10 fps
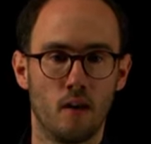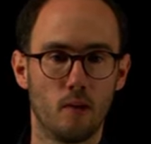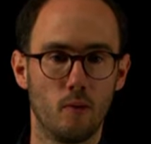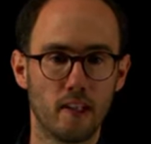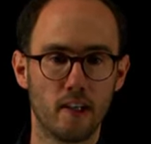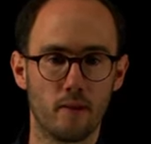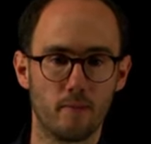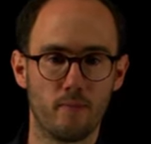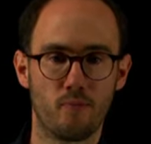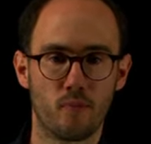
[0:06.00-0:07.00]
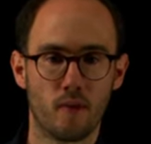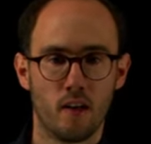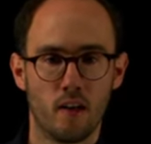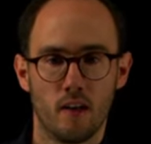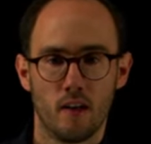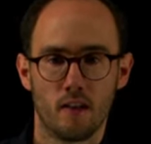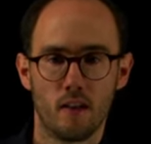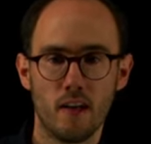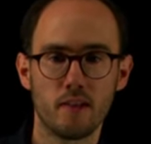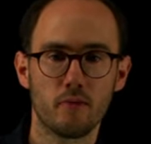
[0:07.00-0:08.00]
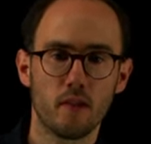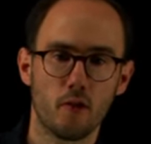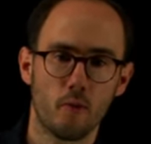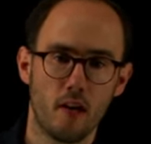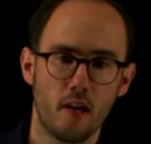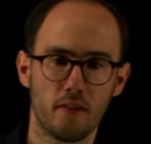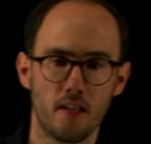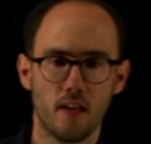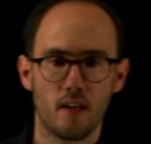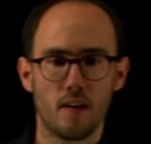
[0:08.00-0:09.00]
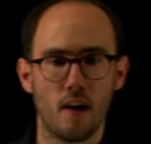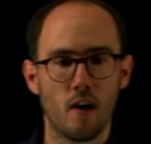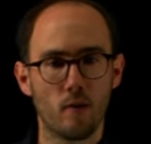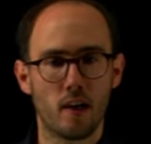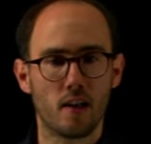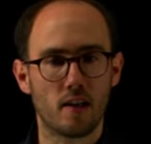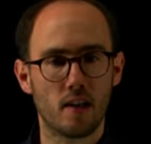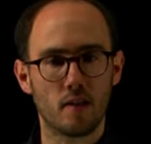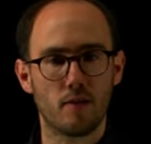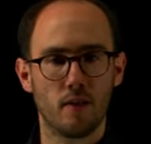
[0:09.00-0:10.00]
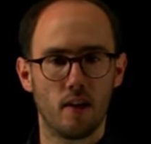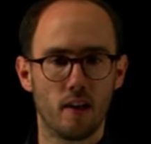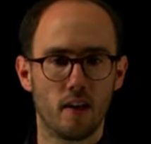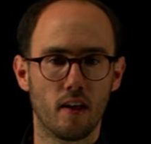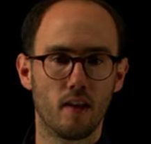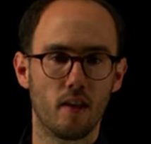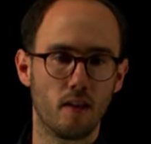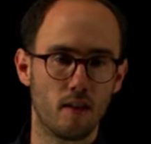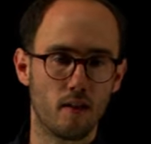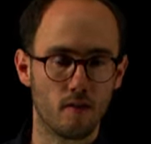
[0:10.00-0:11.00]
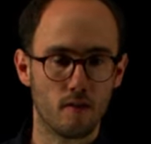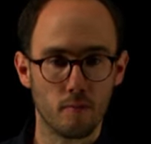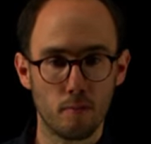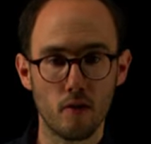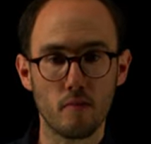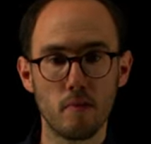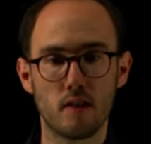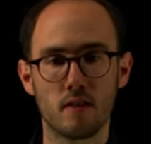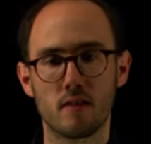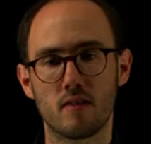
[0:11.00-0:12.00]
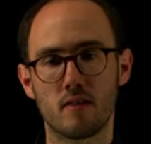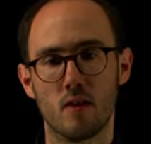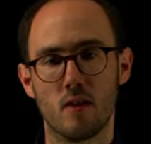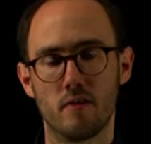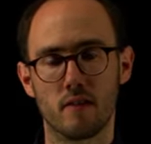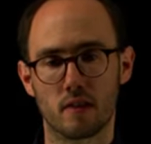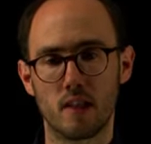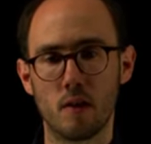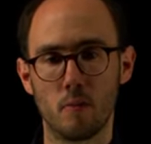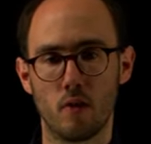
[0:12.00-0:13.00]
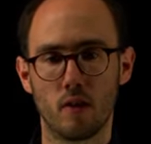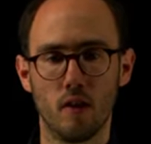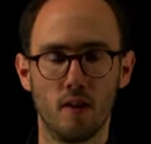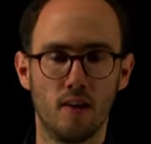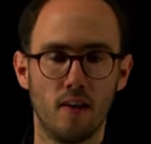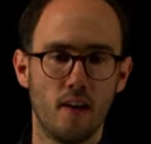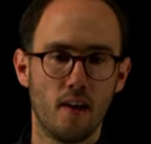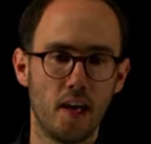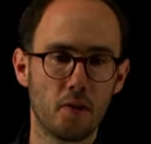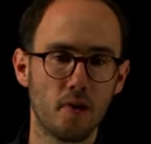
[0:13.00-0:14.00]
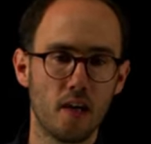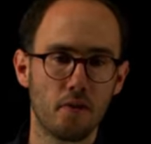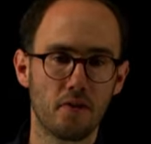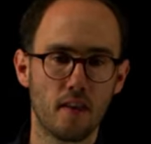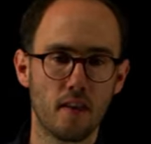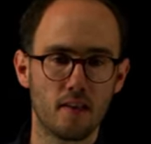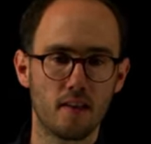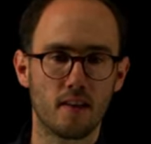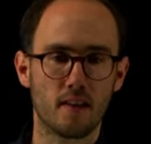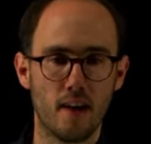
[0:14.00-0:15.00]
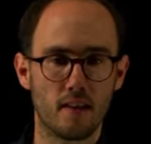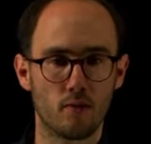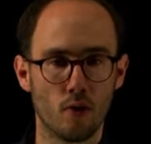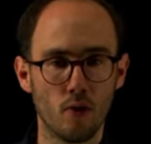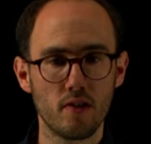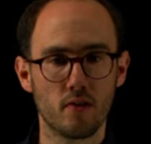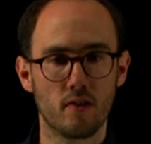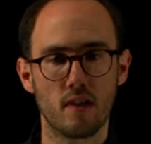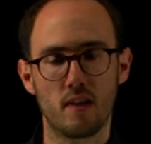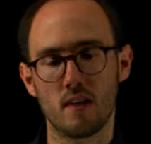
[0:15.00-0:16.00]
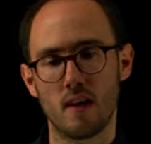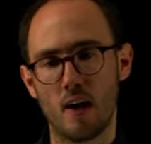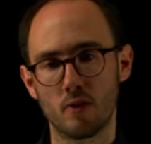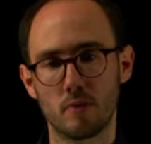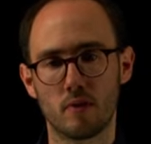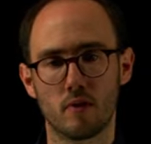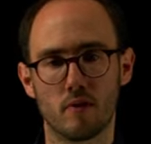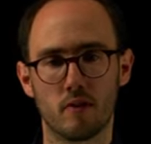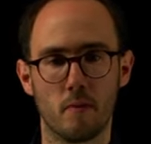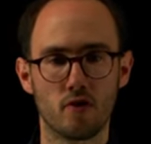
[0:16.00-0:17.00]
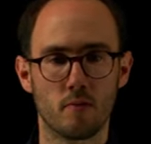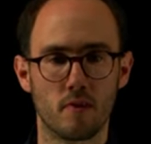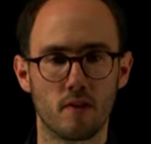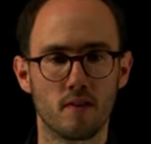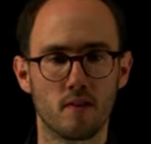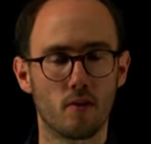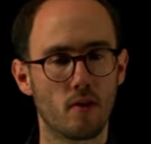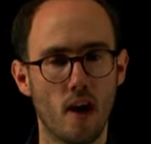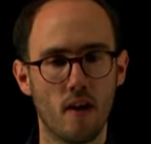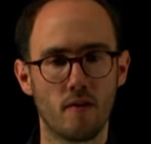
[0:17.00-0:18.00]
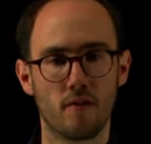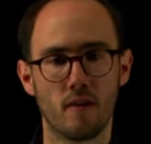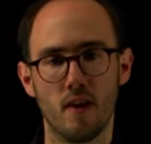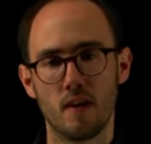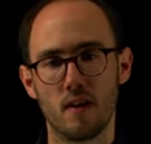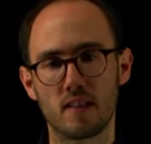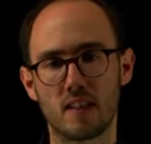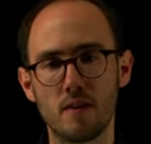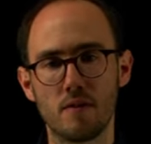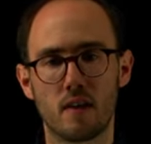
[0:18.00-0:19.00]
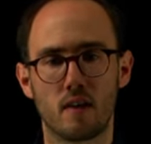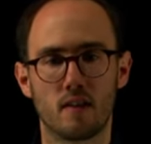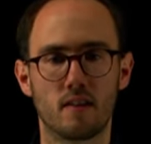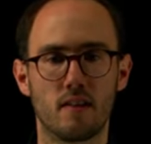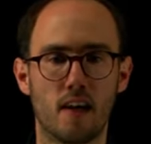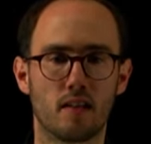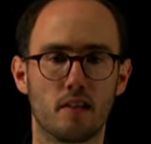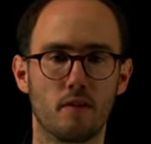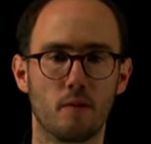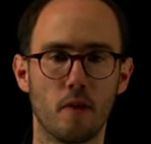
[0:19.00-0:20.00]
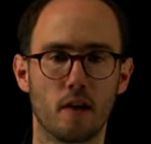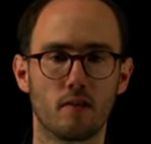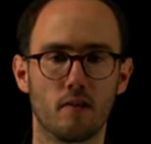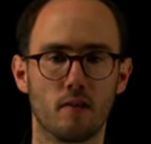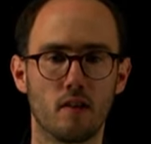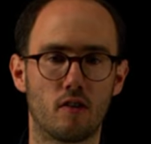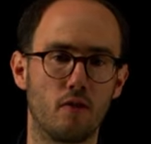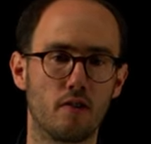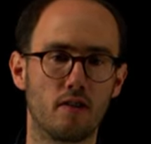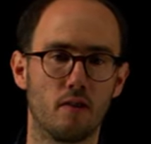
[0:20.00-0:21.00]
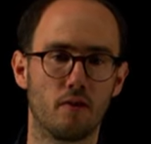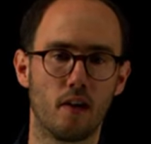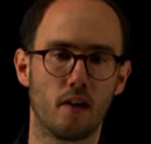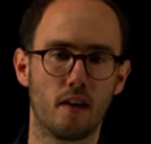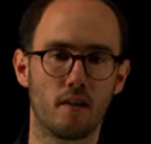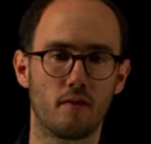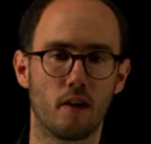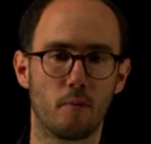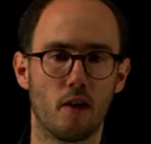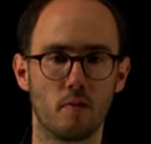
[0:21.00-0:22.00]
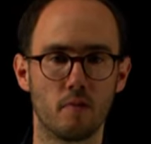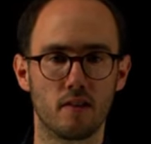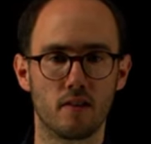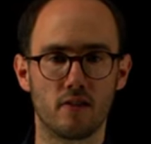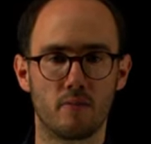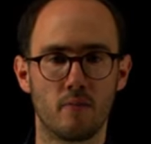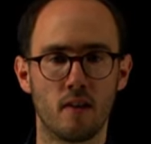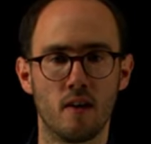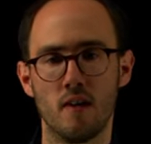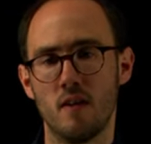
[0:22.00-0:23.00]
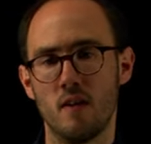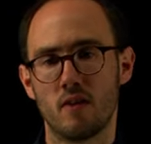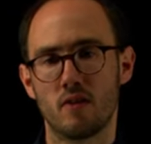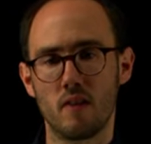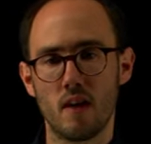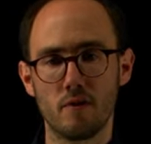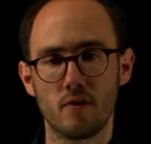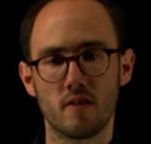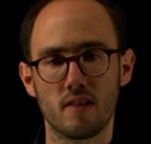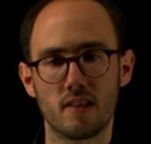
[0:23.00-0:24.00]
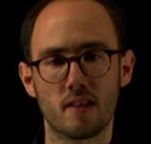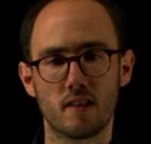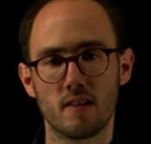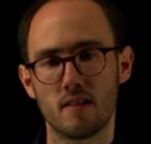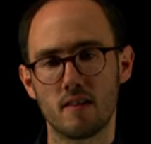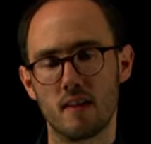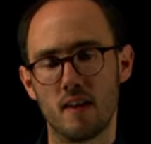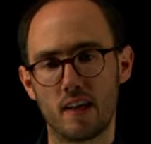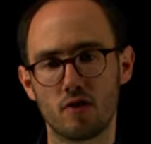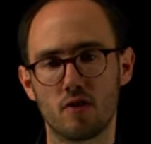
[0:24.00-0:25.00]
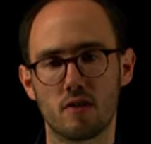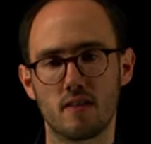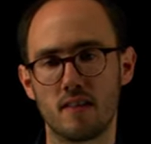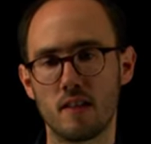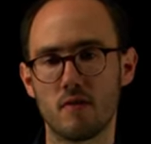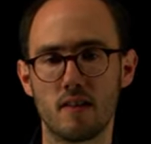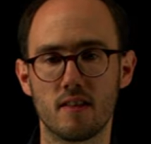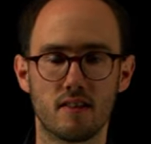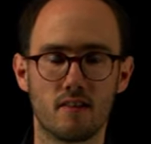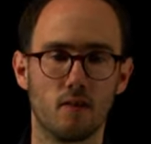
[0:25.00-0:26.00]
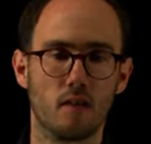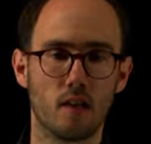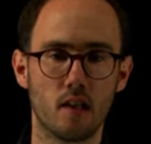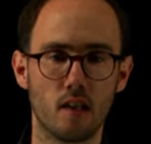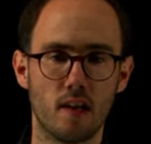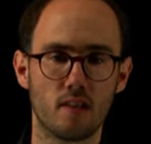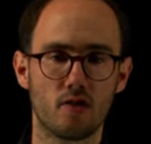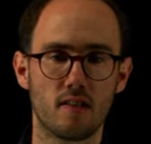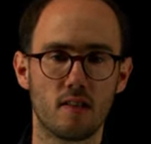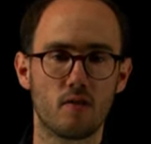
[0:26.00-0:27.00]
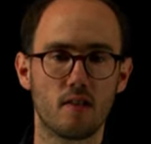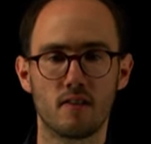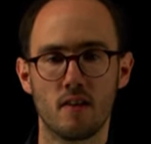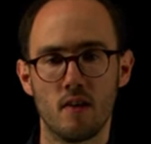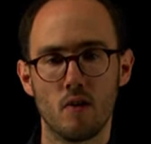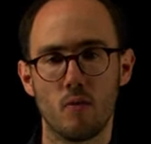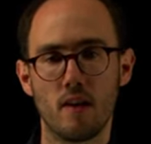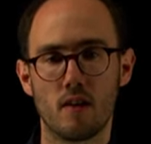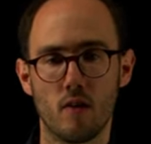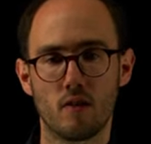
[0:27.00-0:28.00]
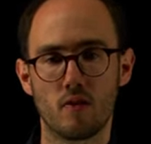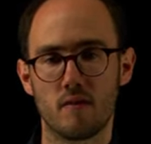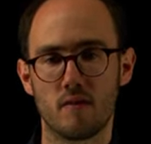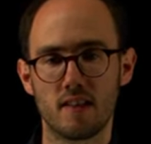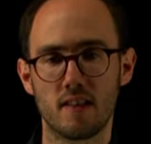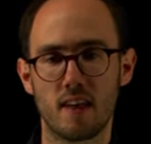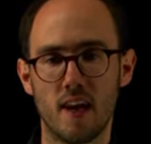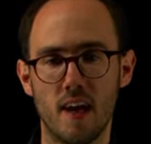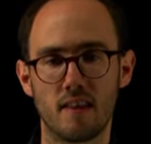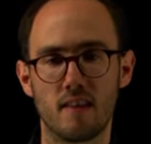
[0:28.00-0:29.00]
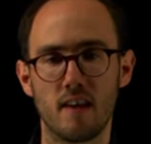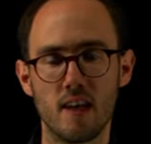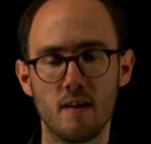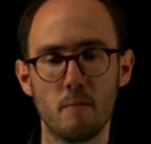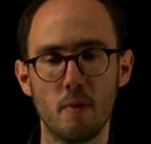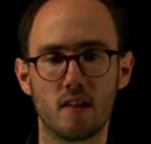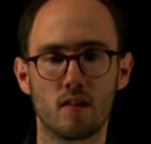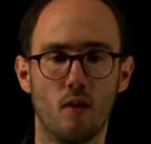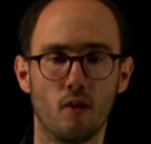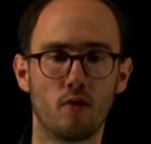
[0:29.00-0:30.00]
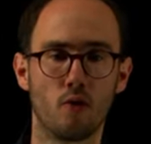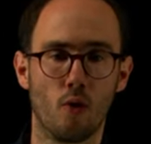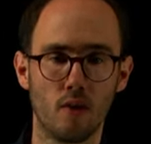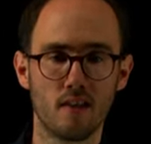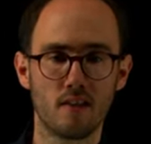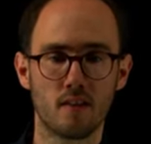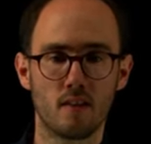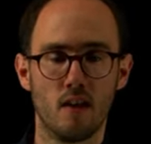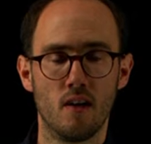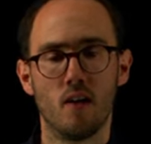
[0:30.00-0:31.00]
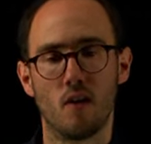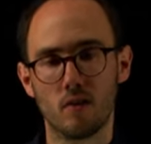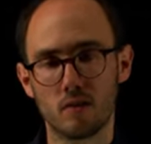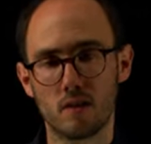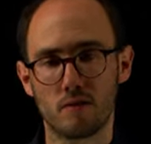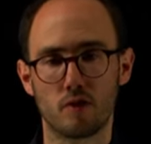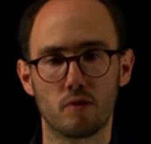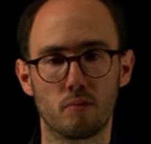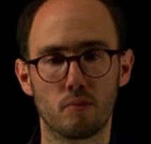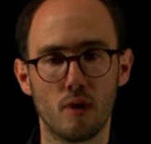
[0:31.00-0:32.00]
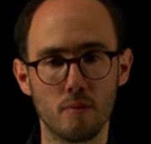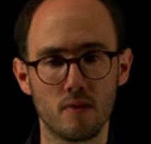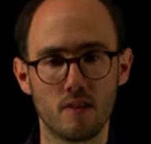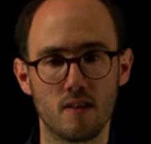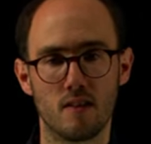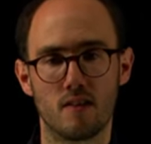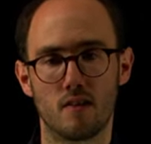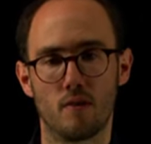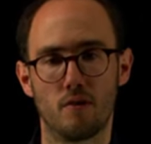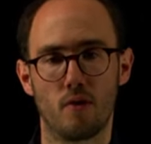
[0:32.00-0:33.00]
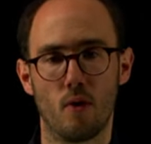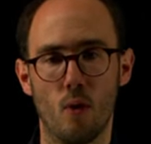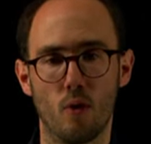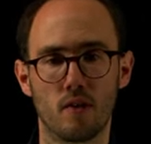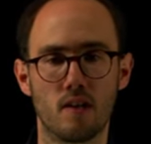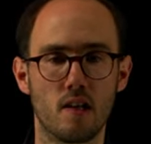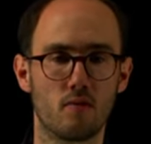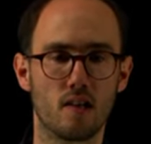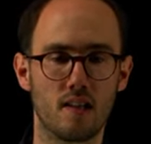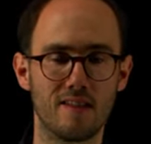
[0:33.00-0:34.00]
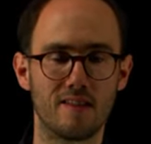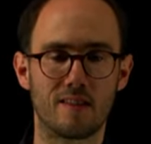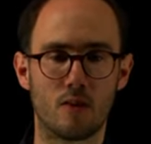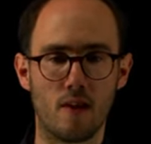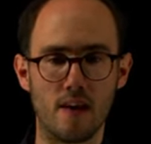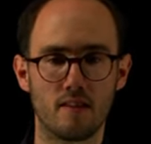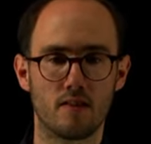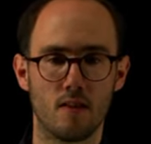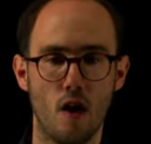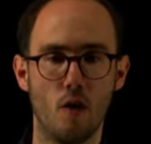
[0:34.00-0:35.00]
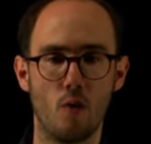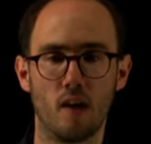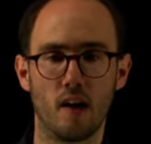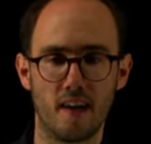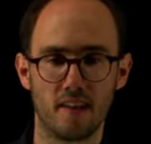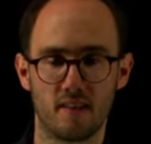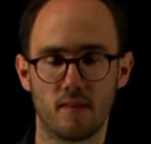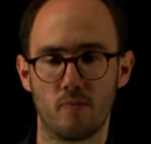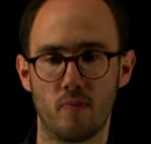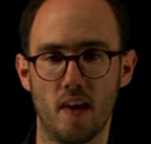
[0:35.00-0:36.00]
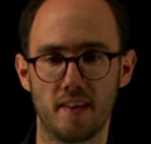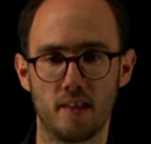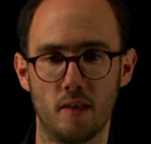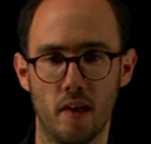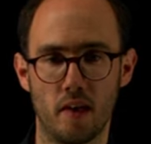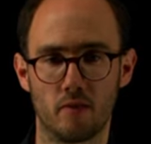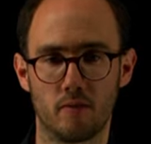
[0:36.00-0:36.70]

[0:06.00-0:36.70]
Welcome. In the last video, we have seen how we can identify the parameters of a car model, and we have seen that noise on the output of the measurements could have a significant negative impact on the accuracy of the identified parameters. So therefore, in this lecture series, or little lecture series, we are going to investigate the impact on noise on different properties of the ordinary least squares, OLS, estimator.